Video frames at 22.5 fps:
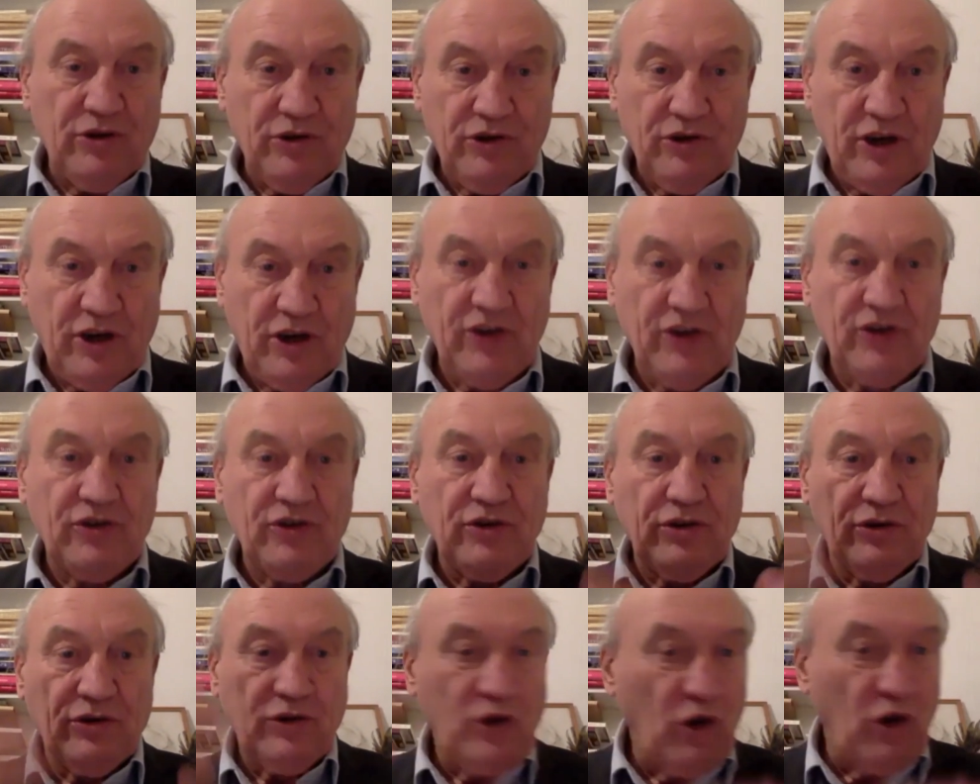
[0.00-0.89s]
gesture
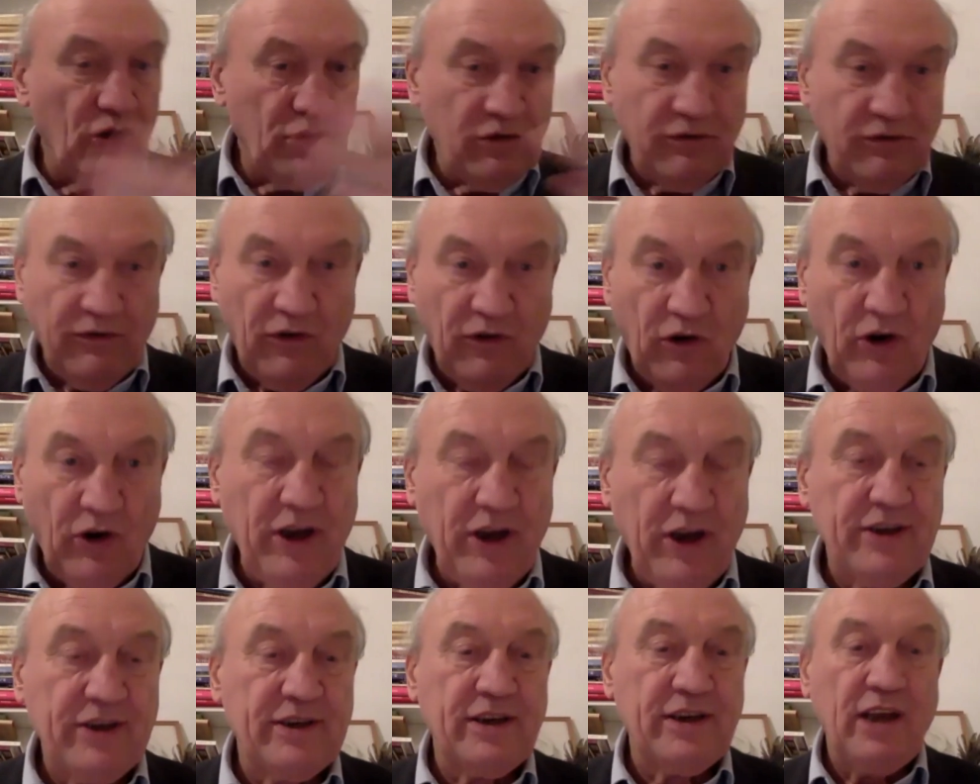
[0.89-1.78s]
tone of
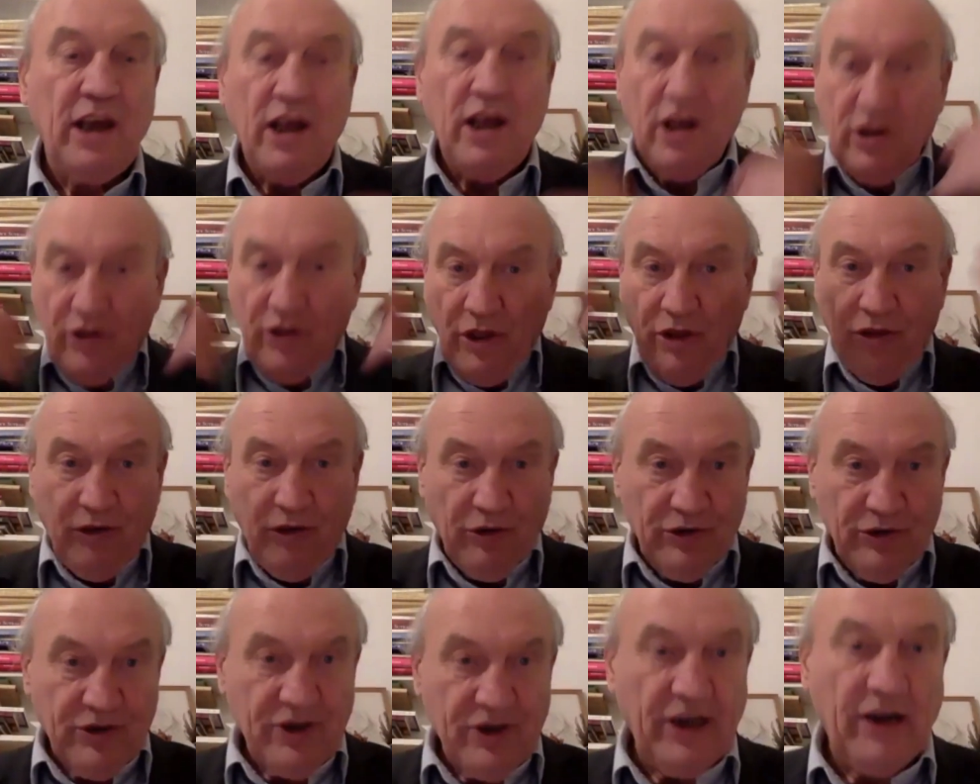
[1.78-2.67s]
voice the
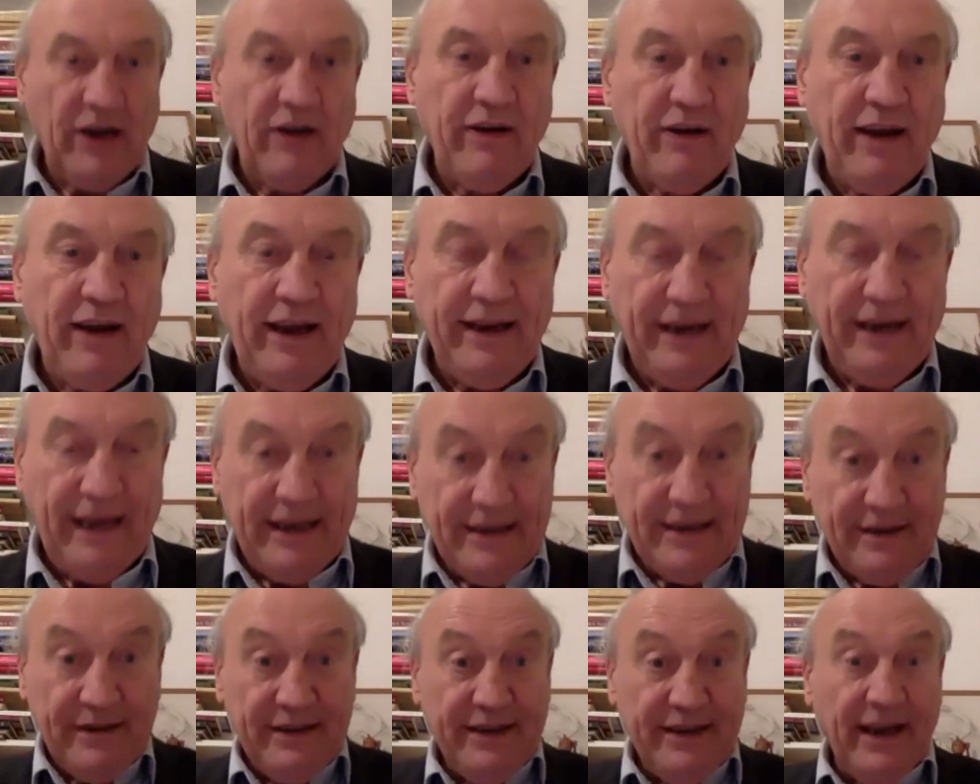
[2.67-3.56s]
thoughts in our head it's
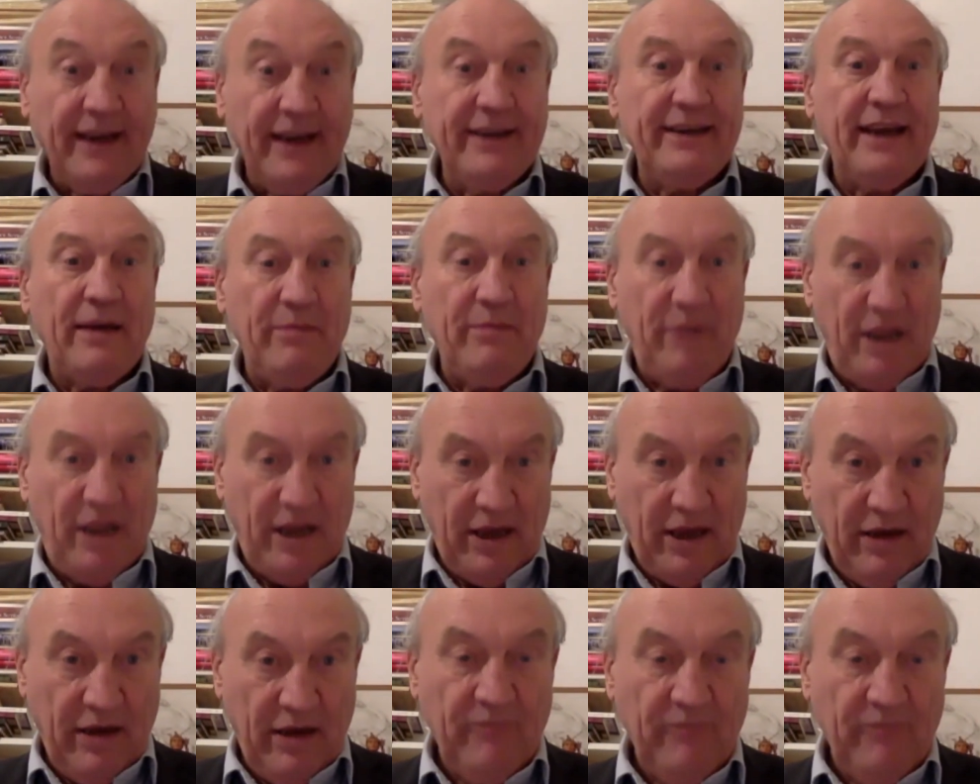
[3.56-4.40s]
dynamic